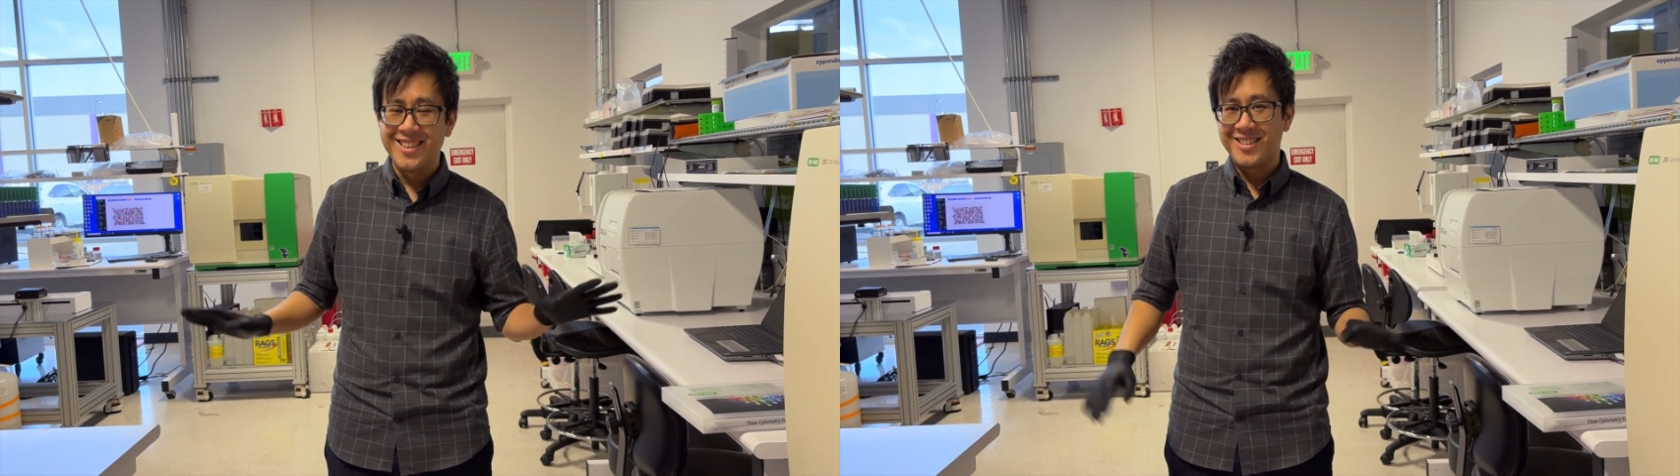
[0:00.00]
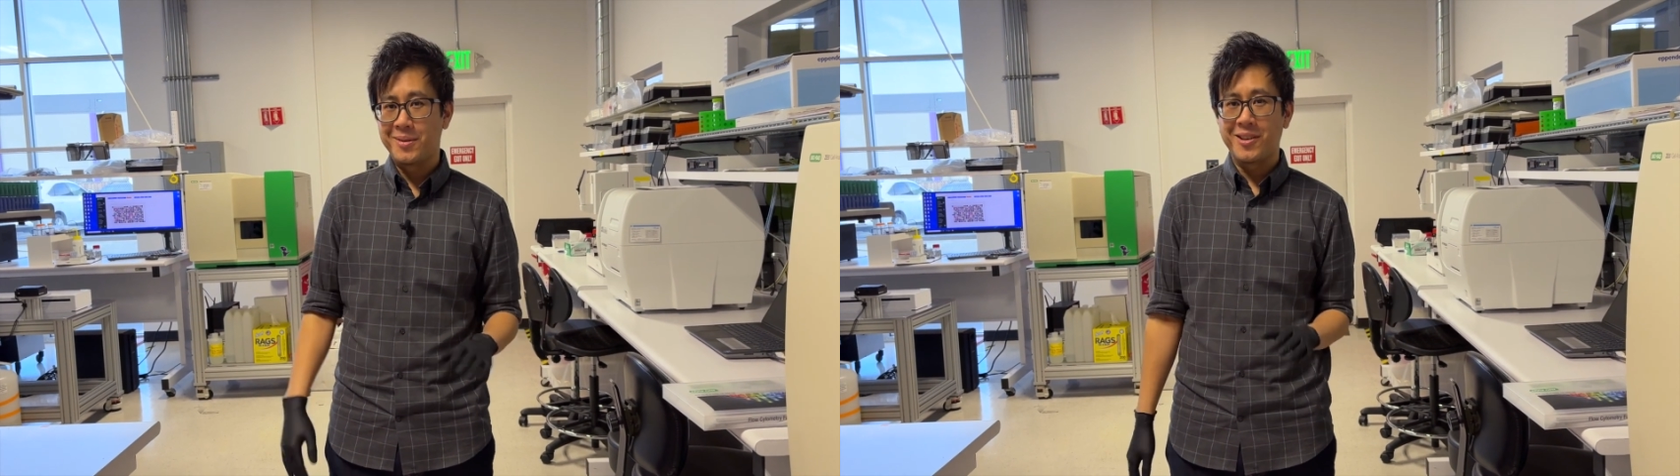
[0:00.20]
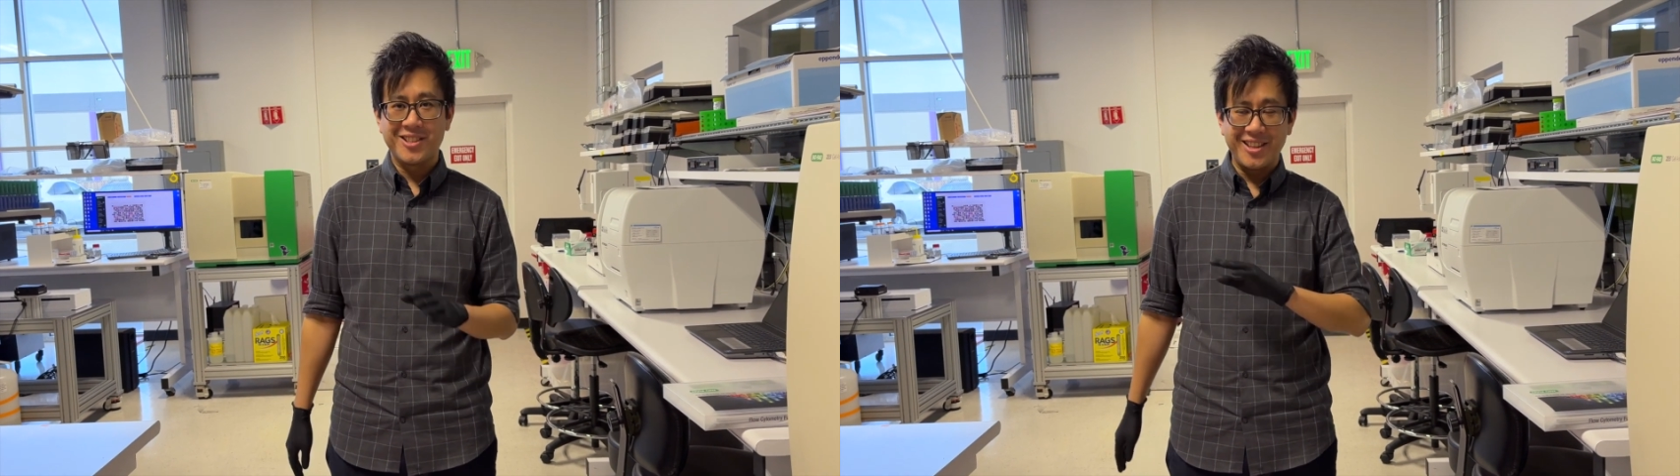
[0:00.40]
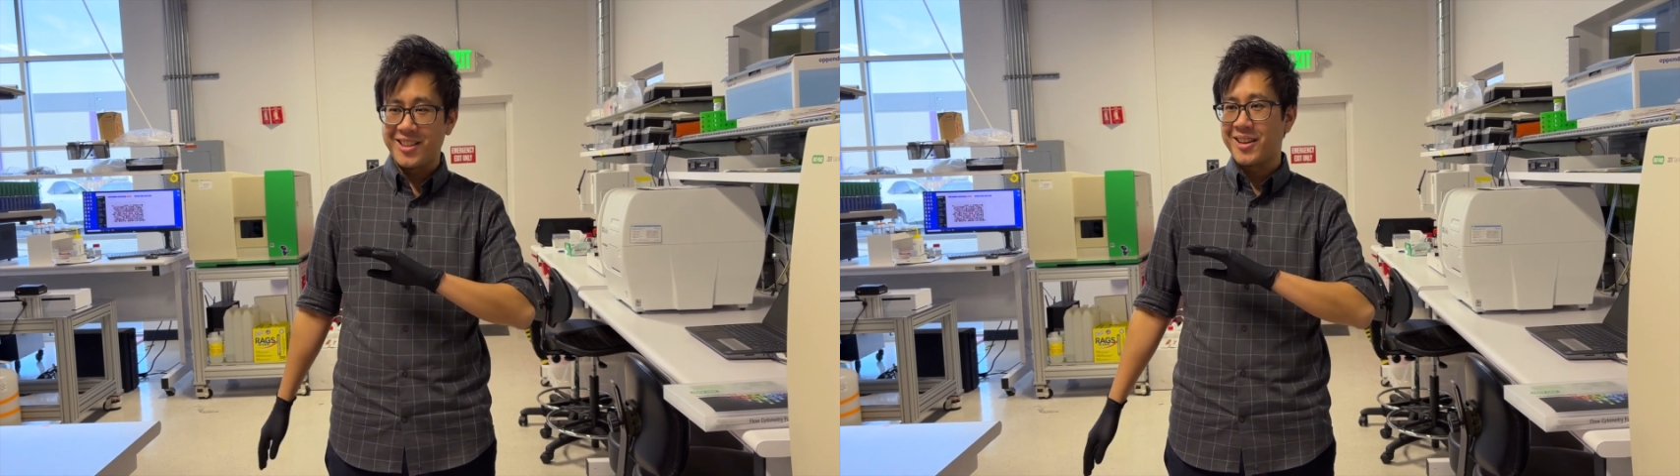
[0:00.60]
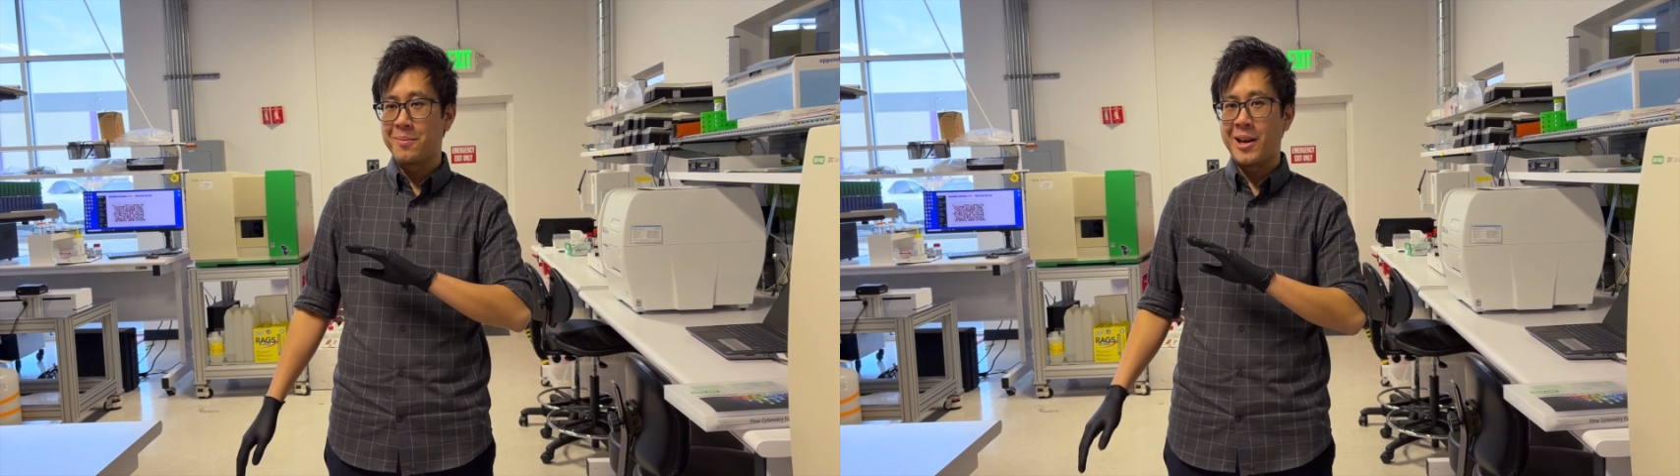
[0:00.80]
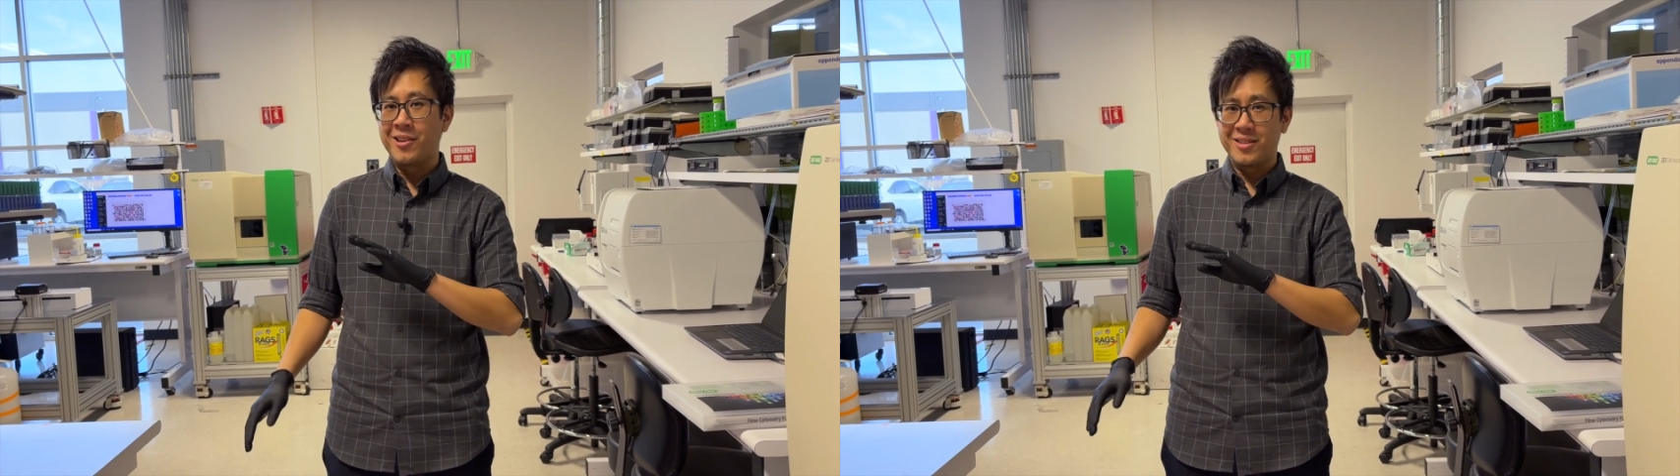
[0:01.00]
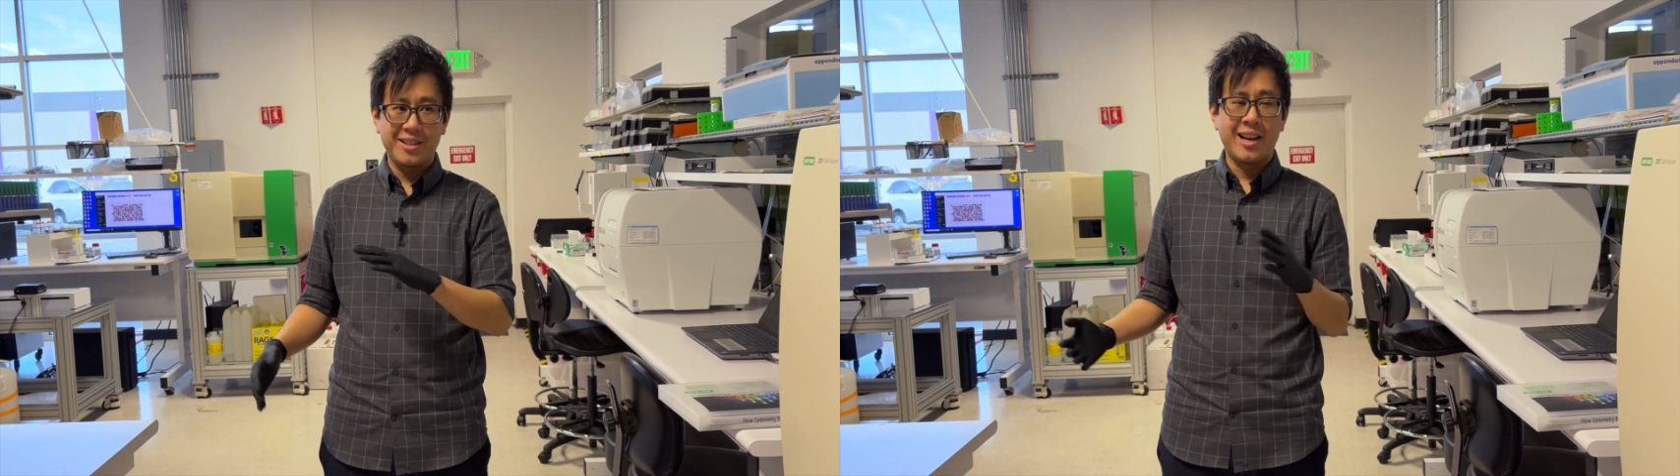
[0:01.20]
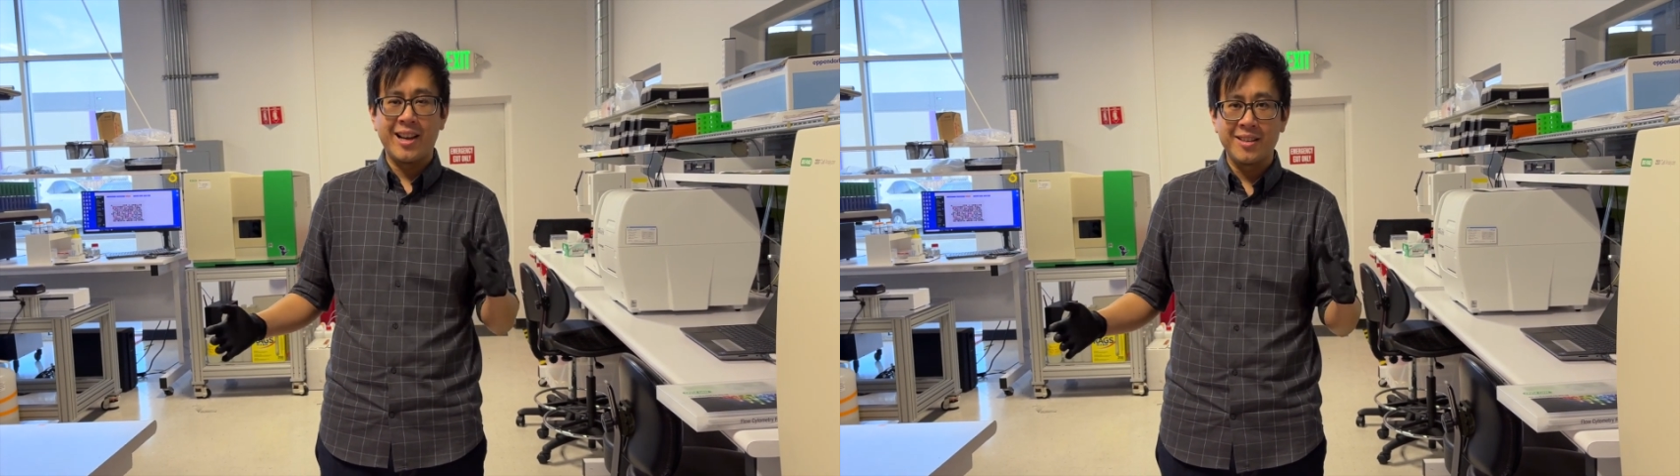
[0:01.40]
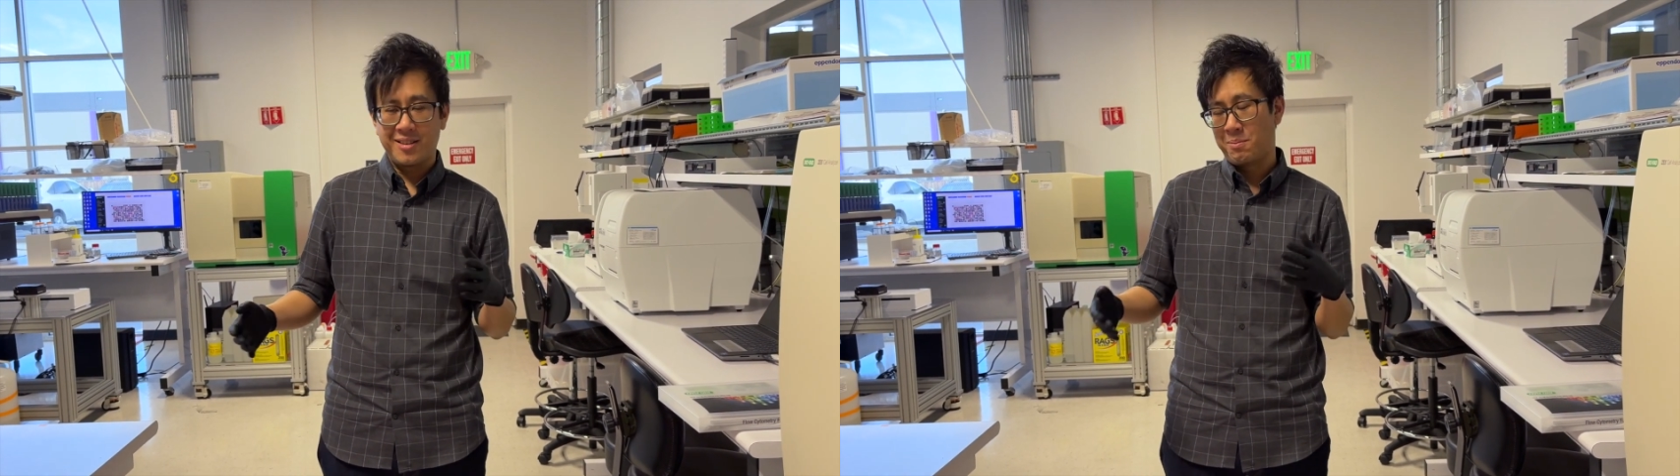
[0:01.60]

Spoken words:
just because they think about science.